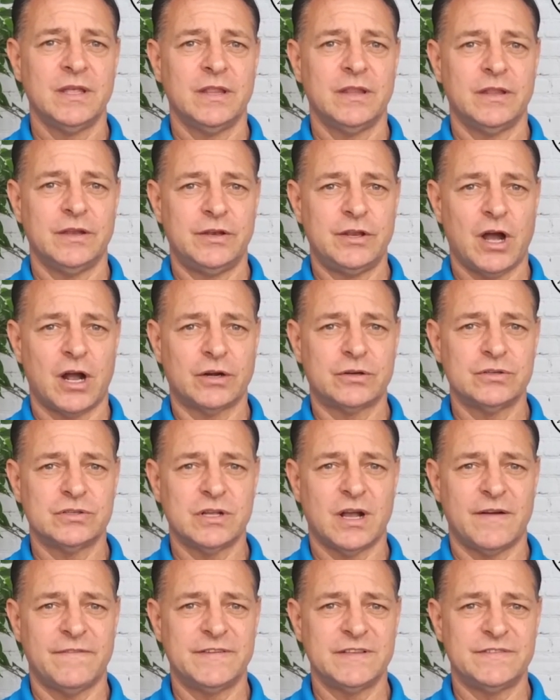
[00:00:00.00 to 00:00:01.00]
the doctor's
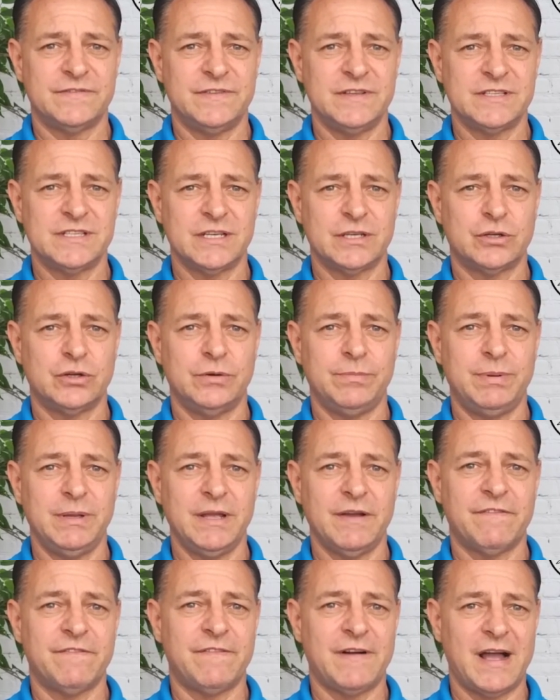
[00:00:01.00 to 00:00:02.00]
office visit could be
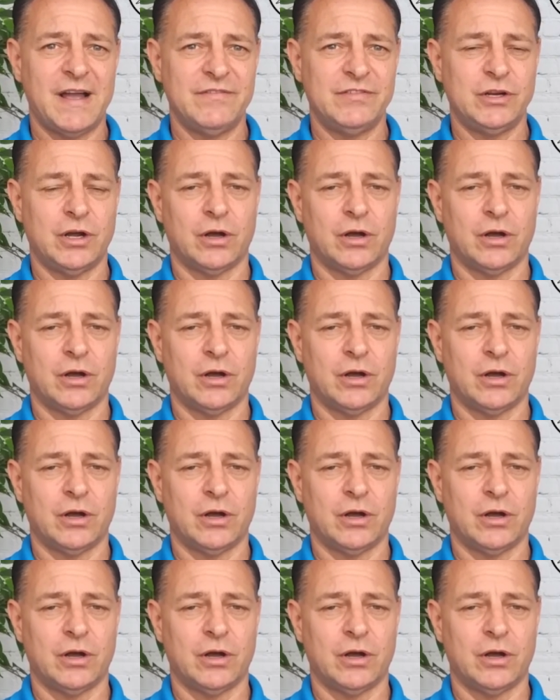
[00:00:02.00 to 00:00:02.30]
a $5,